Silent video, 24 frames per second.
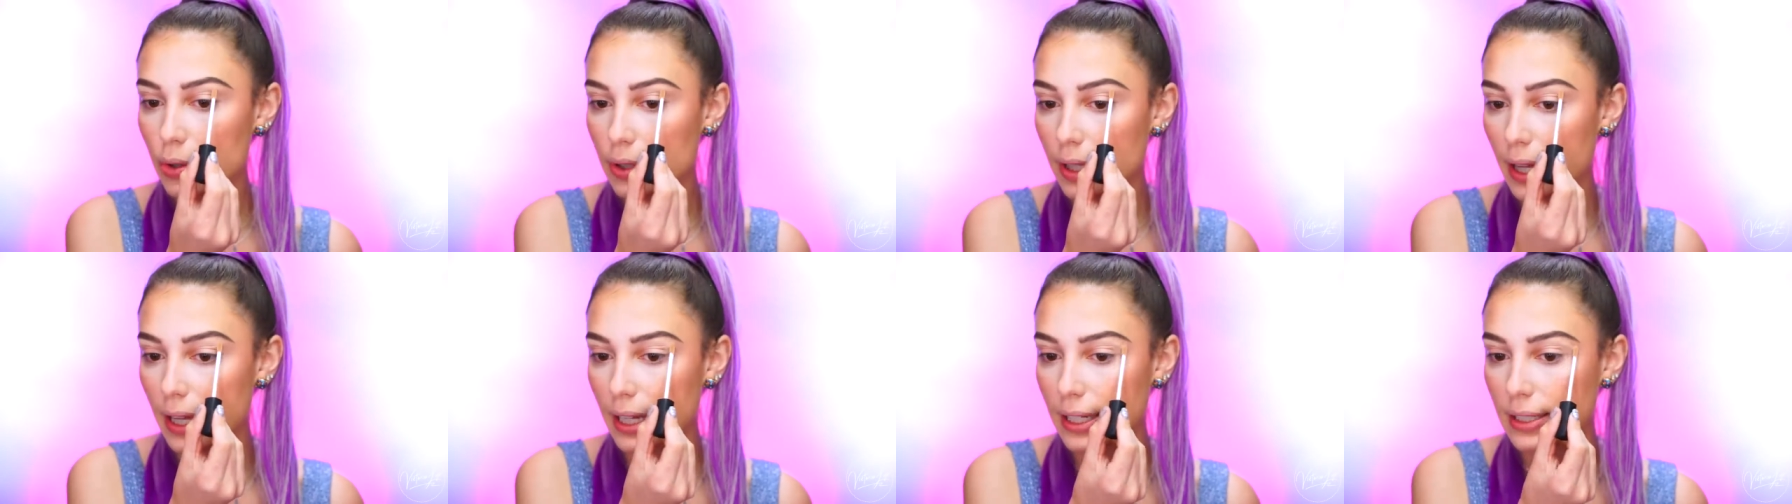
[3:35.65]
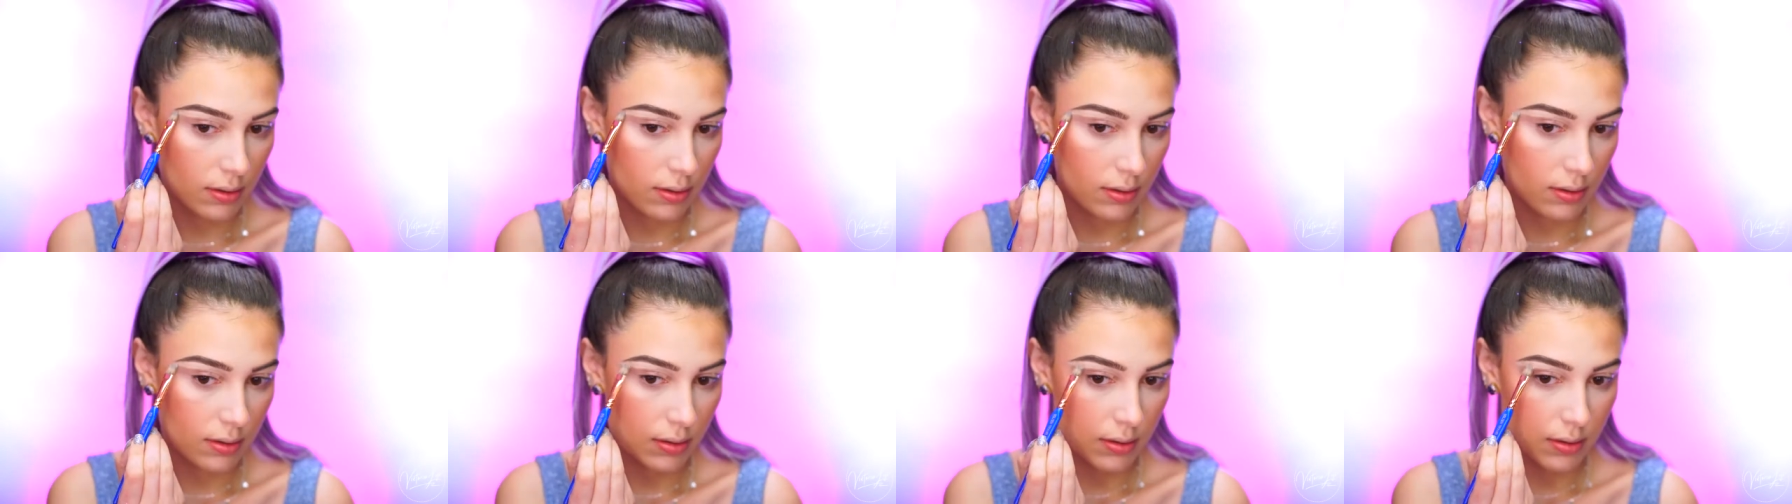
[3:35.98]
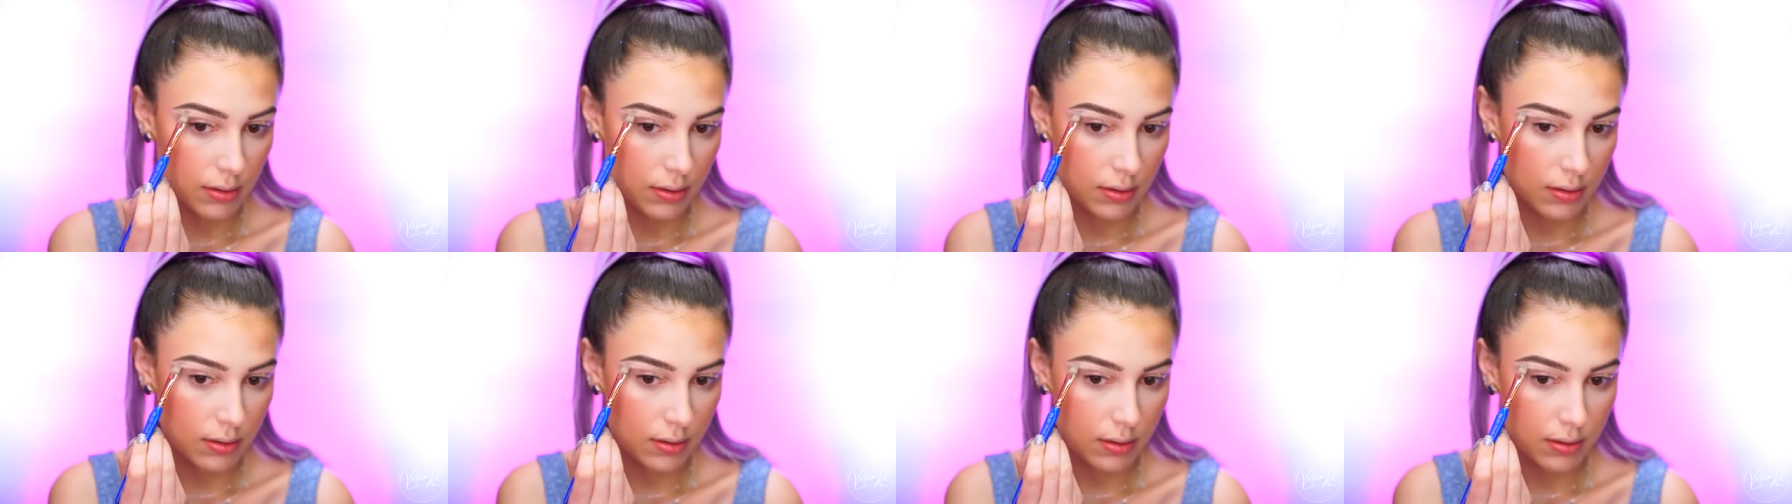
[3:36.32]
like
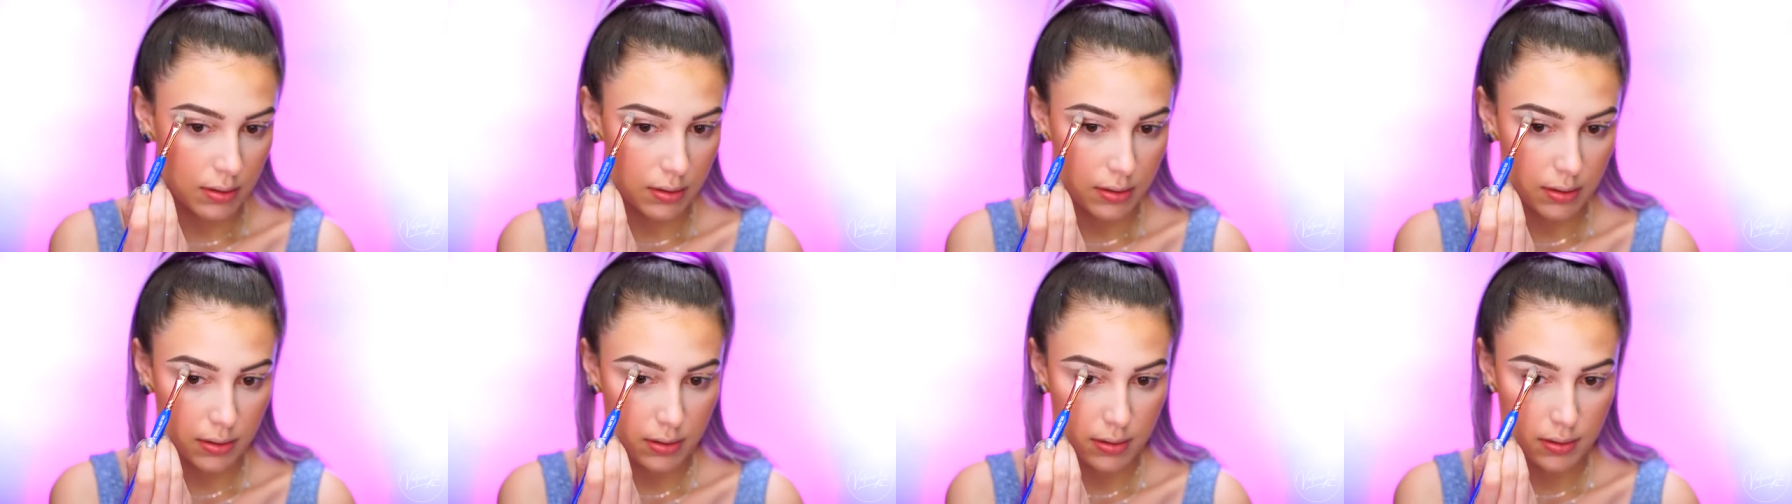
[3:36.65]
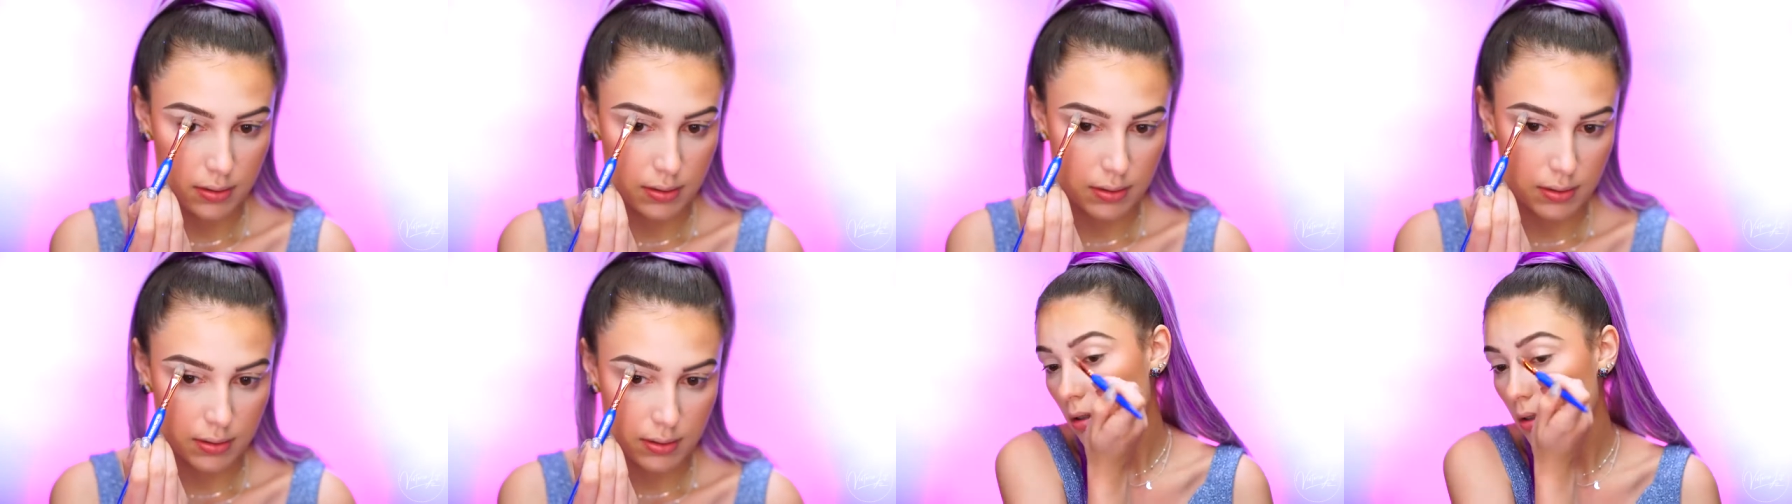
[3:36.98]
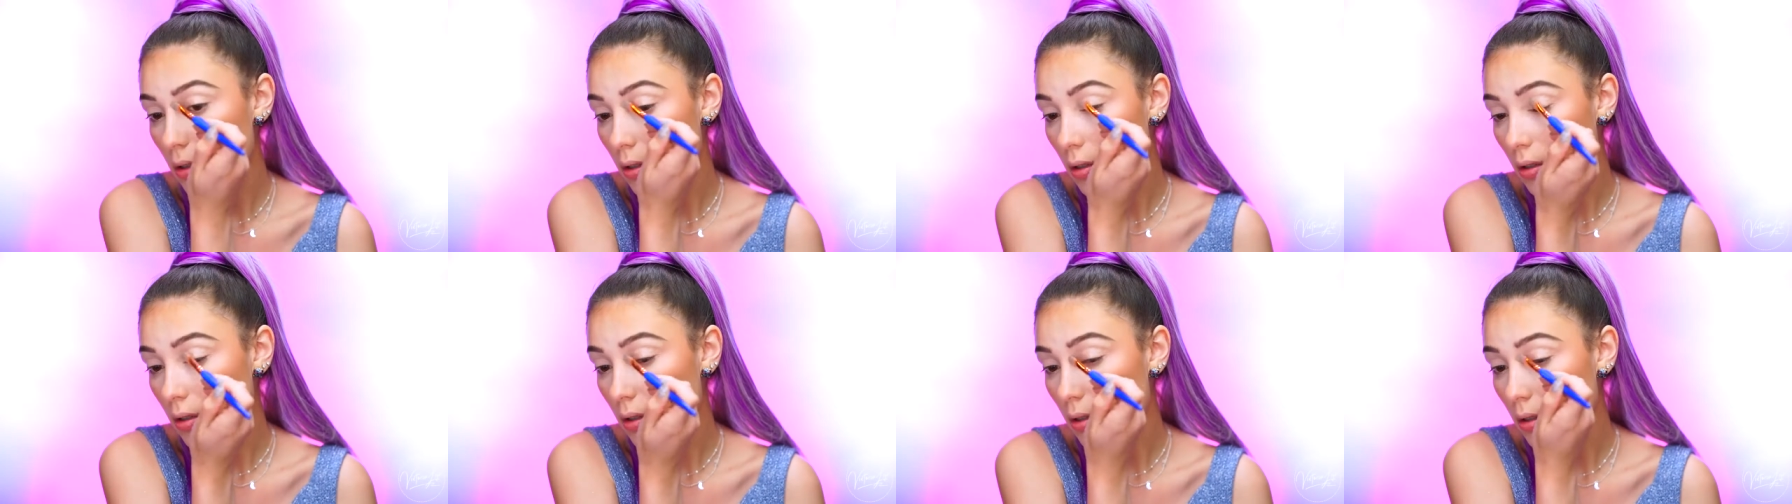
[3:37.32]
so.
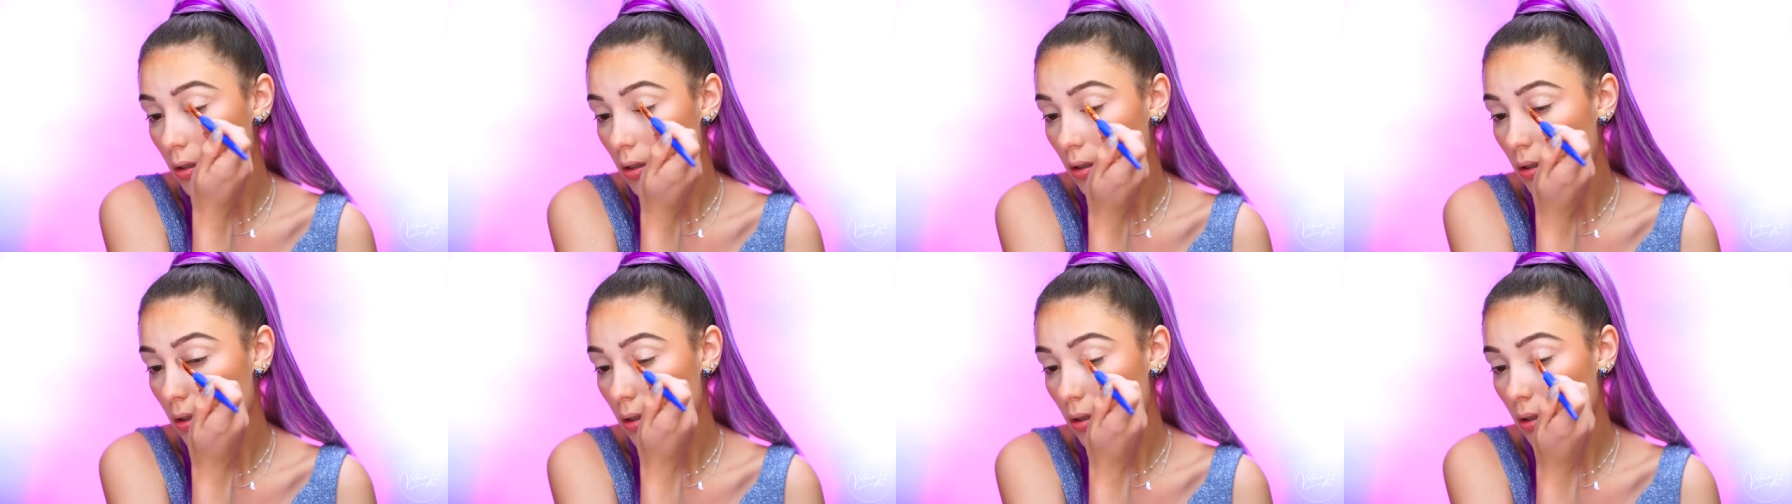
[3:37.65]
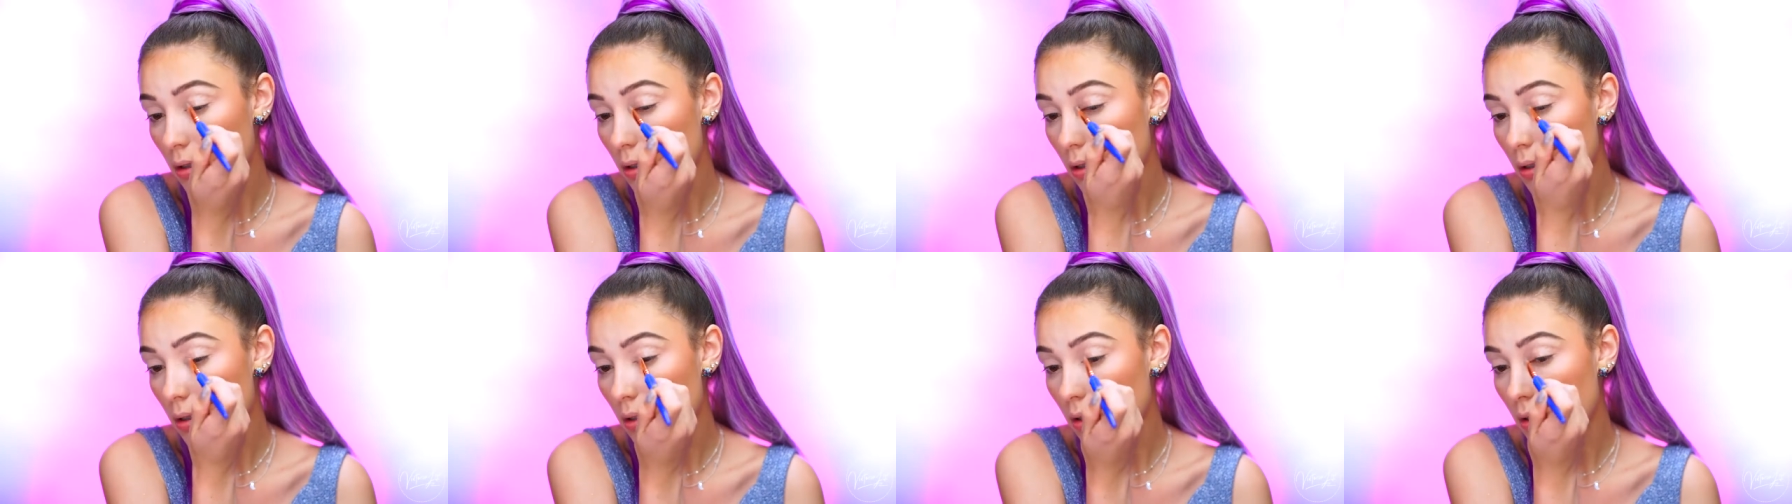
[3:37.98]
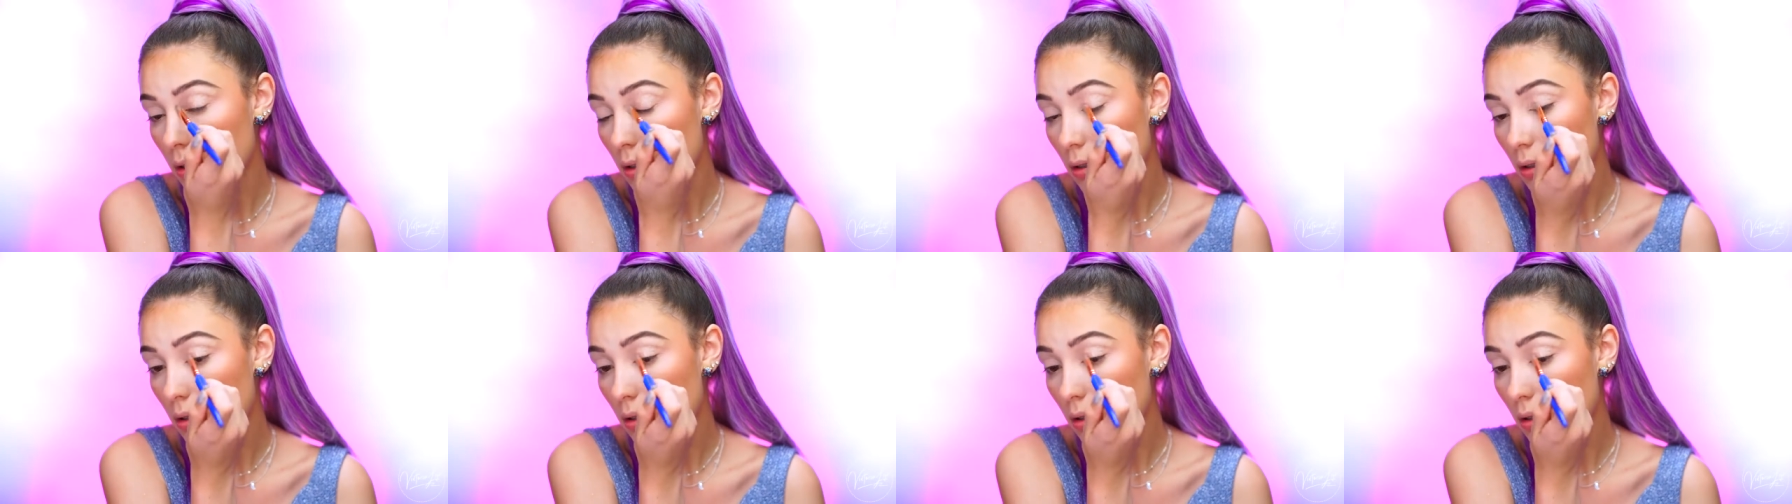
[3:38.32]
Also a little bit on the lid.